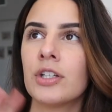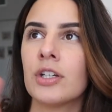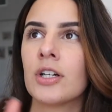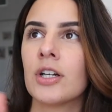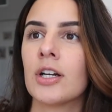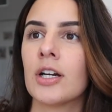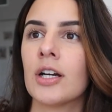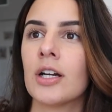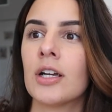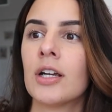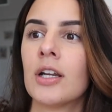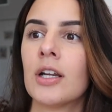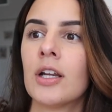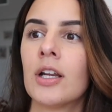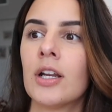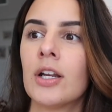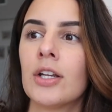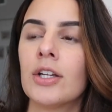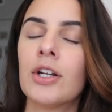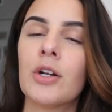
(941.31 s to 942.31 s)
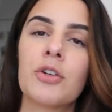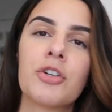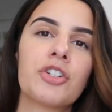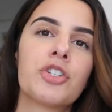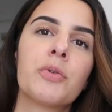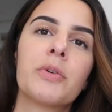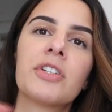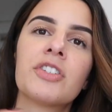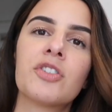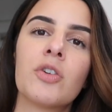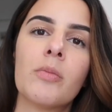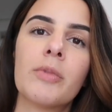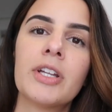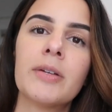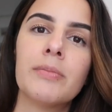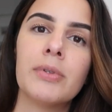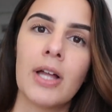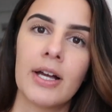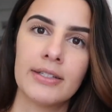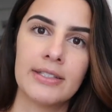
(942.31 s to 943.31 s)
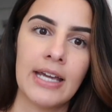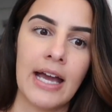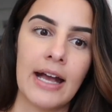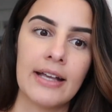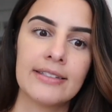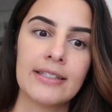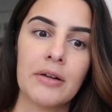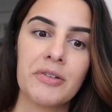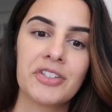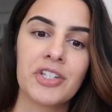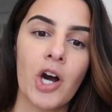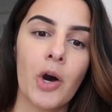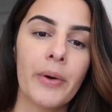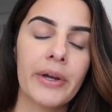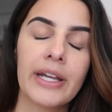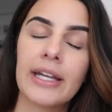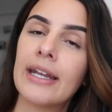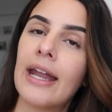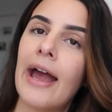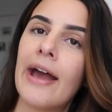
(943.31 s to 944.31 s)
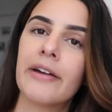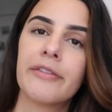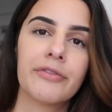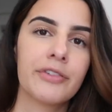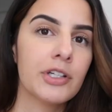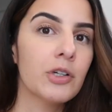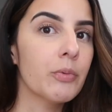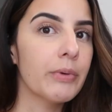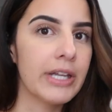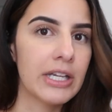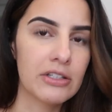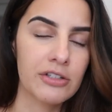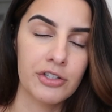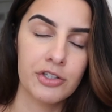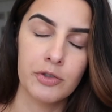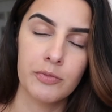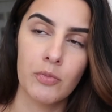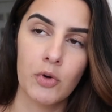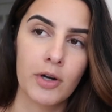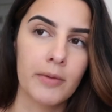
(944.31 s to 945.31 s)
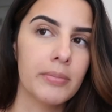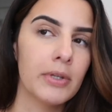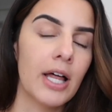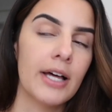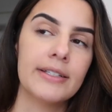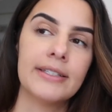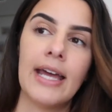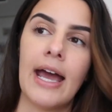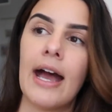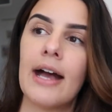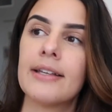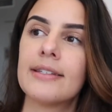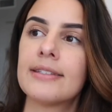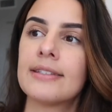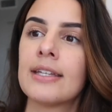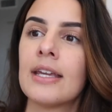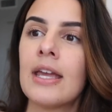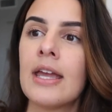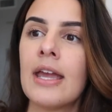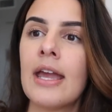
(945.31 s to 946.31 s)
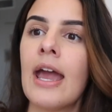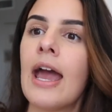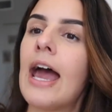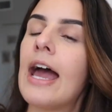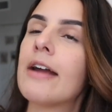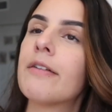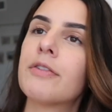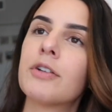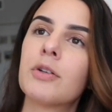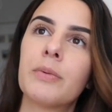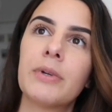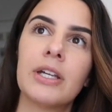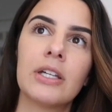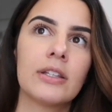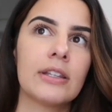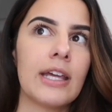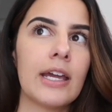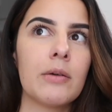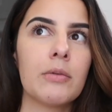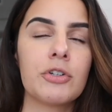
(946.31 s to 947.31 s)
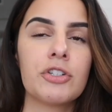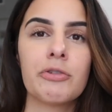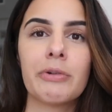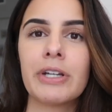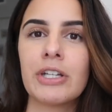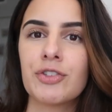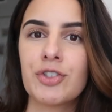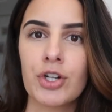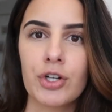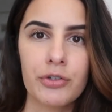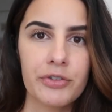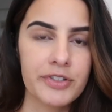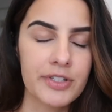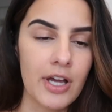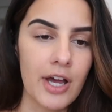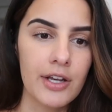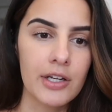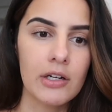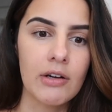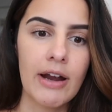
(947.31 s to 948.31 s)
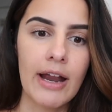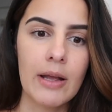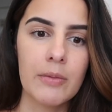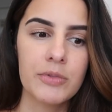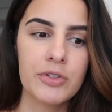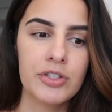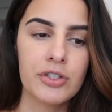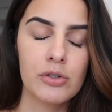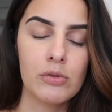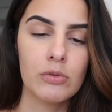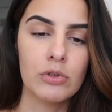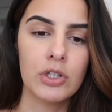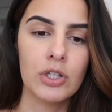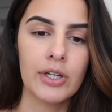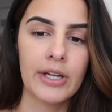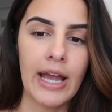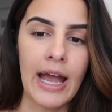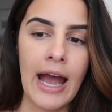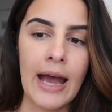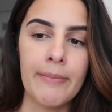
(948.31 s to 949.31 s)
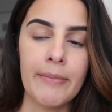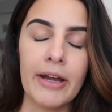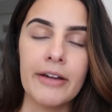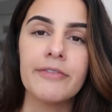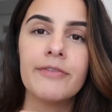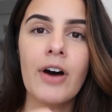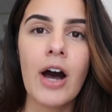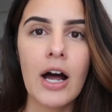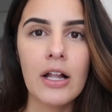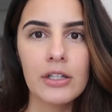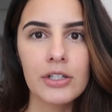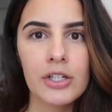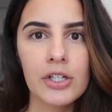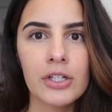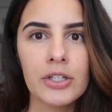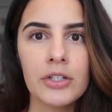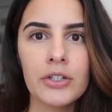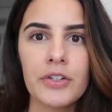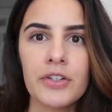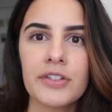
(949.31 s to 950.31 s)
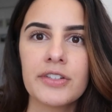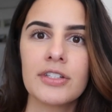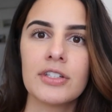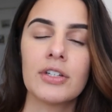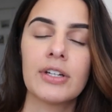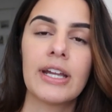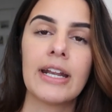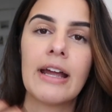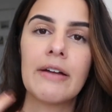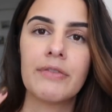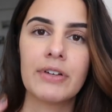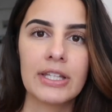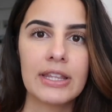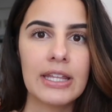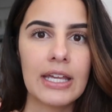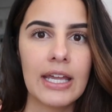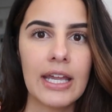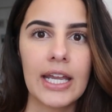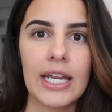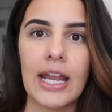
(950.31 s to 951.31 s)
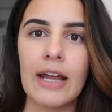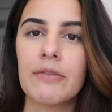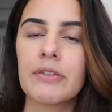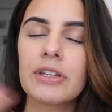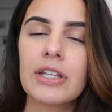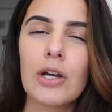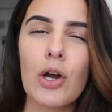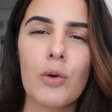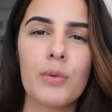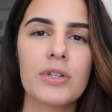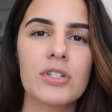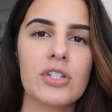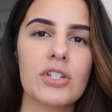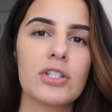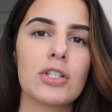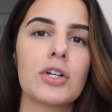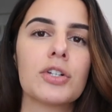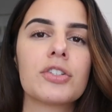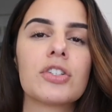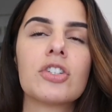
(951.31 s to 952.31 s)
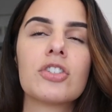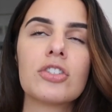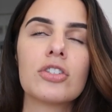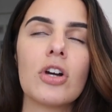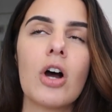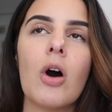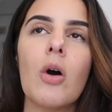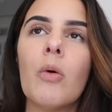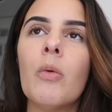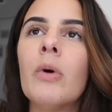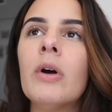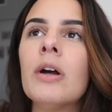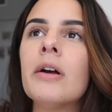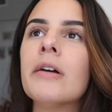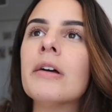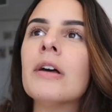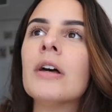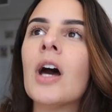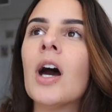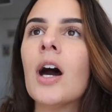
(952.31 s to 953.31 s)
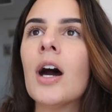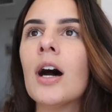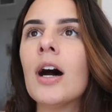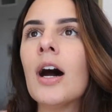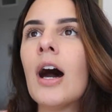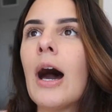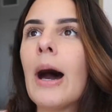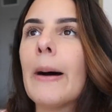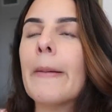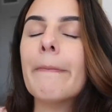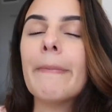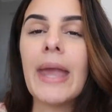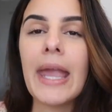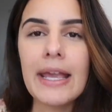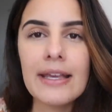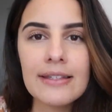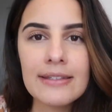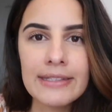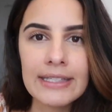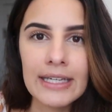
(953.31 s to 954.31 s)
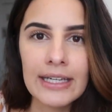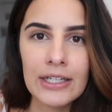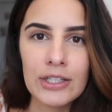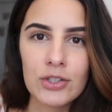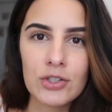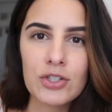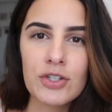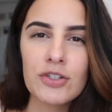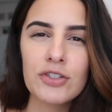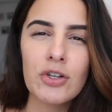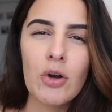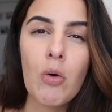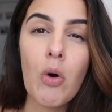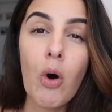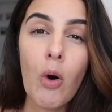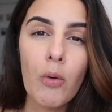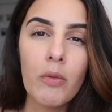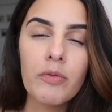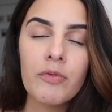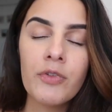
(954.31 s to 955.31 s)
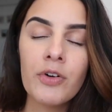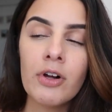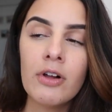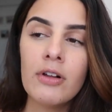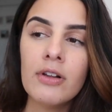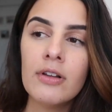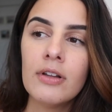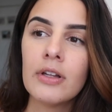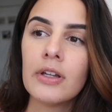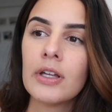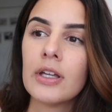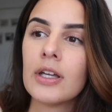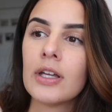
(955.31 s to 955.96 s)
you're doing so many blood tests. I was going in every week to do more blood tests. Every week they were doing internal sonograms to look at my follicles, look at everything, and everything always just looked so amazing, and you're just so hopeful